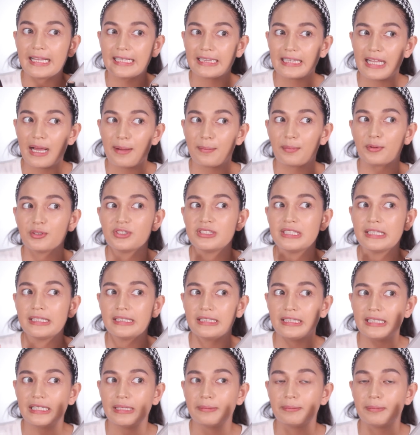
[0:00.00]
Tapos
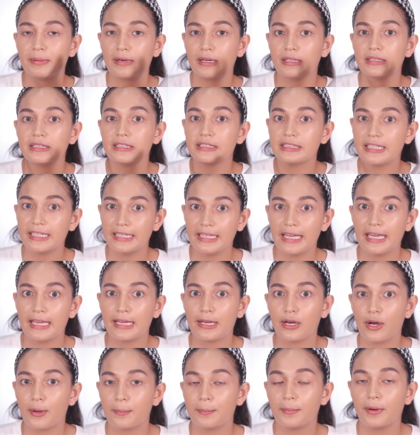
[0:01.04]
hindi pa
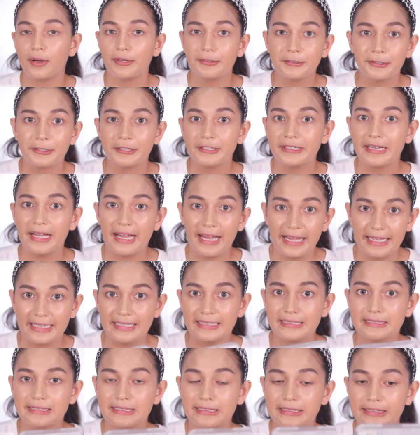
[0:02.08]
nagki-cake up under the
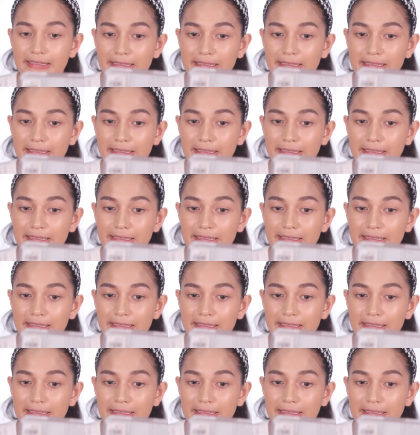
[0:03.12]
eyes.